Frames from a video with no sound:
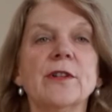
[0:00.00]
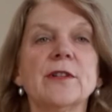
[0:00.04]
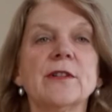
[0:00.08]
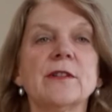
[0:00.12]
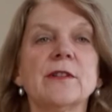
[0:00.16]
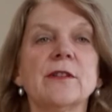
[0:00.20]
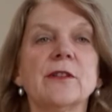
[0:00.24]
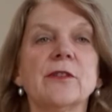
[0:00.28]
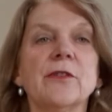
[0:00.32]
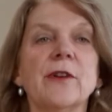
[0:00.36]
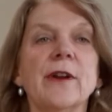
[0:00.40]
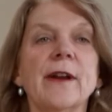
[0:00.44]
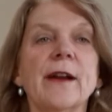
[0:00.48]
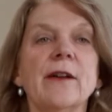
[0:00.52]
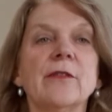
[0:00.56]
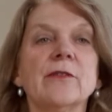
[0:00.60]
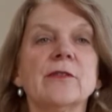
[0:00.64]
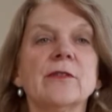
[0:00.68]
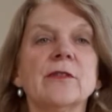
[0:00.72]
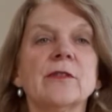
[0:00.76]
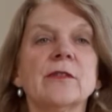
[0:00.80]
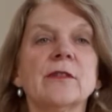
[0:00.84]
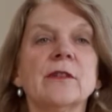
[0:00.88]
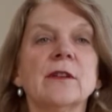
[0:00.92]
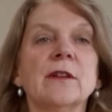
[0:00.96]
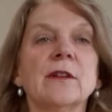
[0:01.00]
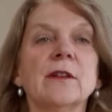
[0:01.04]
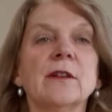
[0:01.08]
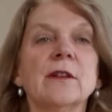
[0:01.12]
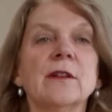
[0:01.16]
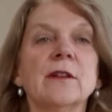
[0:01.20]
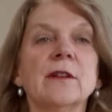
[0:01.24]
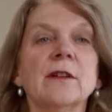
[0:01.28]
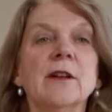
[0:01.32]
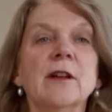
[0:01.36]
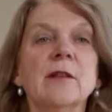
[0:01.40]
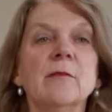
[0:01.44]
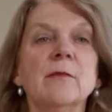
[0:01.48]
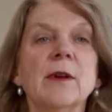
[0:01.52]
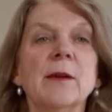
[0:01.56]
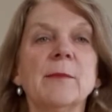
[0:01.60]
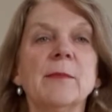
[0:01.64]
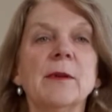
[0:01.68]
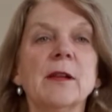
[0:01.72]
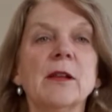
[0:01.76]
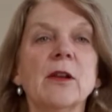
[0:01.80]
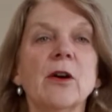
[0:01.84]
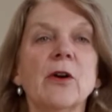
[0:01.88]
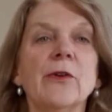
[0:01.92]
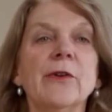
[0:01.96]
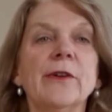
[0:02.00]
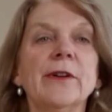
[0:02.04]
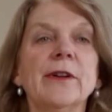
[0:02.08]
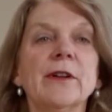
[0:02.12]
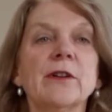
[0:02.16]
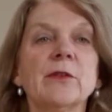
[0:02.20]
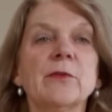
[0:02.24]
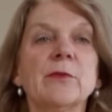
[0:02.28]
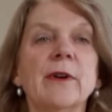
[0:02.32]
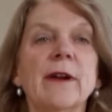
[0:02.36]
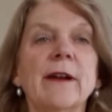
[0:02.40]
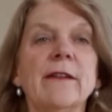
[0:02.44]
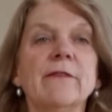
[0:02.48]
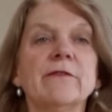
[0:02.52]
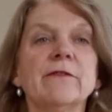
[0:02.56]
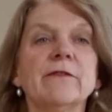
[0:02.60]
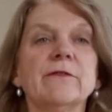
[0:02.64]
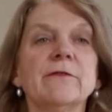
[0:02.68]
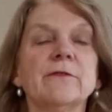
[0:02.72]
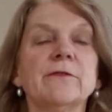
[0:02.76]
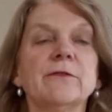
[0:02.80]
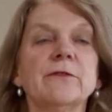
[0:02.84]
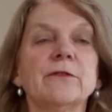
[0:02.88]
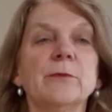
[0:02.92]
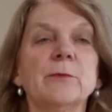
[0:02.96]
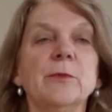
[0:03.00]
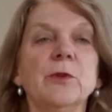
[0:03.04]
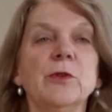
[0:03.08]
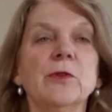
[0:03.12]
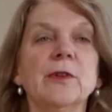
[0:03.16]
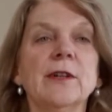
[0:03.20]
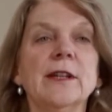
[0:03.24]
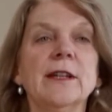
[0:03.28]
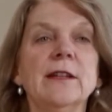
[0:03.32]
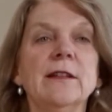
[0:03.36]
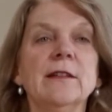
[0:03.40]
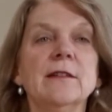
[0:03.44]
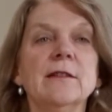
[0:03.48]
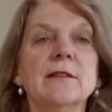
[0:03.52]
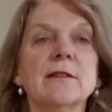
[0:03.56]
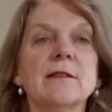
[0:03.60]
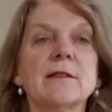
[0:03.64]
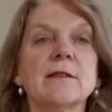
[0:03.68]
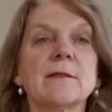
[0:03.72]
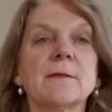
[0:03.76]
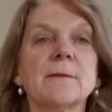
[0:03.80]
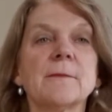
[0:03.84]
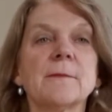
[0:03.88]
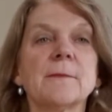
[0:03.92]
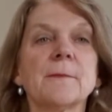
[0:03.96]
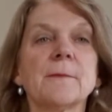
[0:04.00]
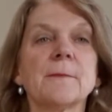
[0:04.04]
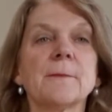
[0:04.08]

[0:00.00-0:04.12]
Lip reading: into the ground and maybe lowering it away from your ears.